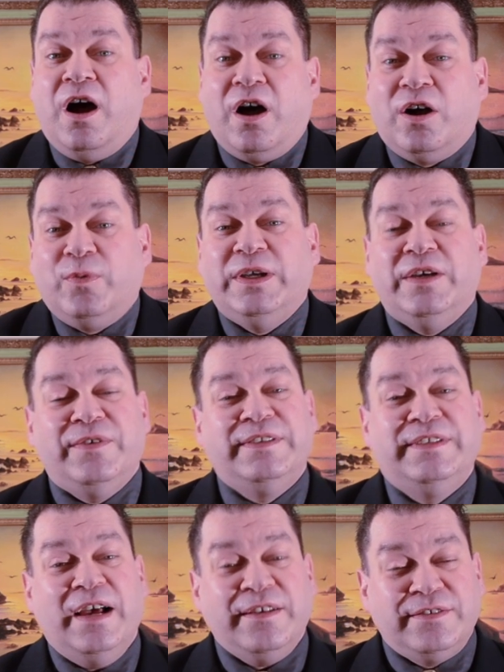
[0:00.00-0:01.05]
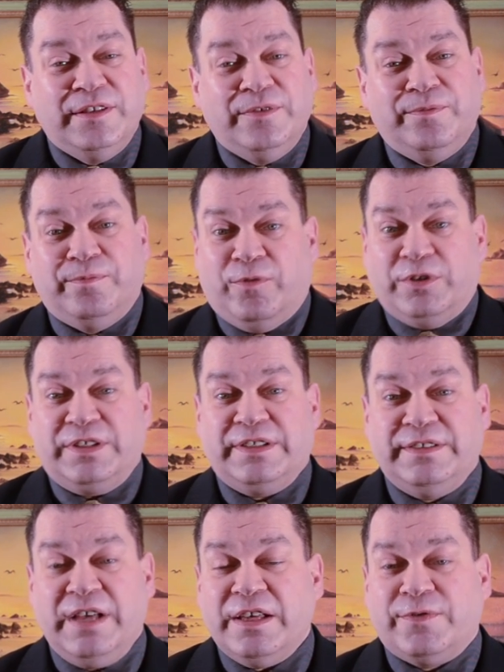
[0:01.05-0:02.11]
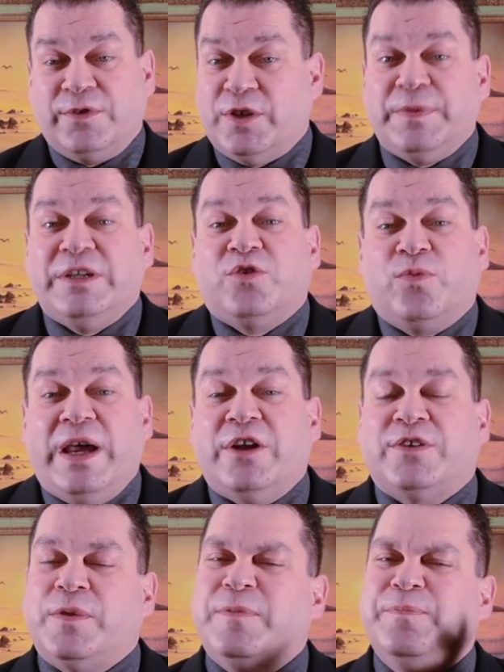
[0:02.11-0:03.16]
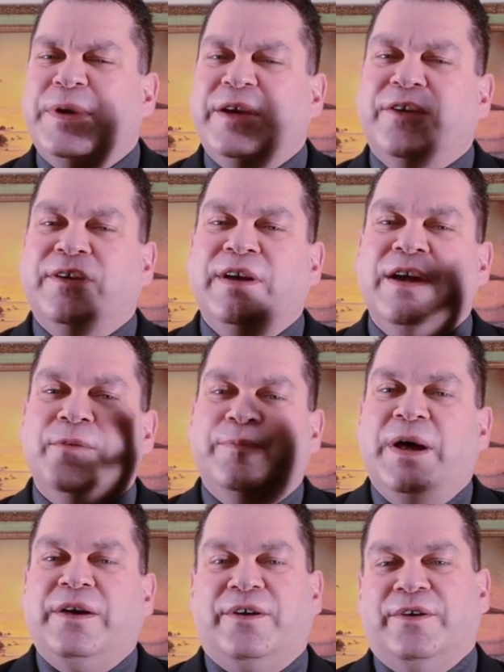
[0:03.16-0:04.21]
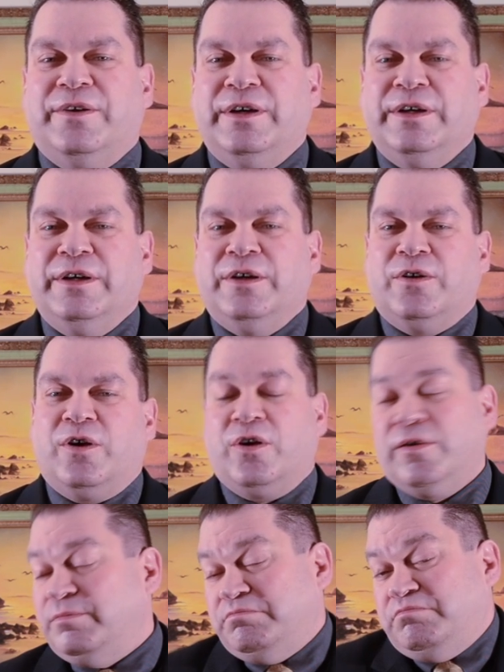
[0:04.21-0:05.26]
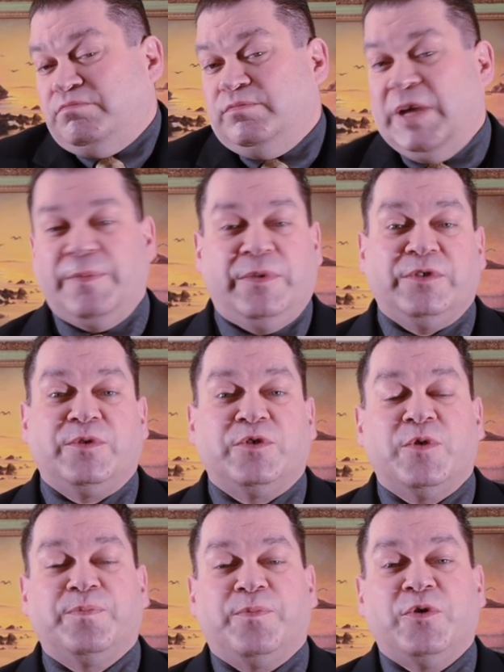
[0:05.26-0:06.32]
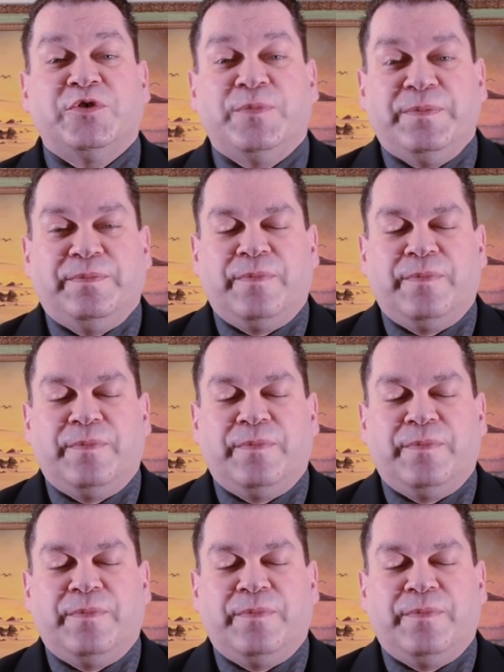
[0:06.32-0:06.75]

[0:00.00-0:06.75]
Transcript: are we even destined for success, for something greater, something bigger, better? Or maybe we're just supposed to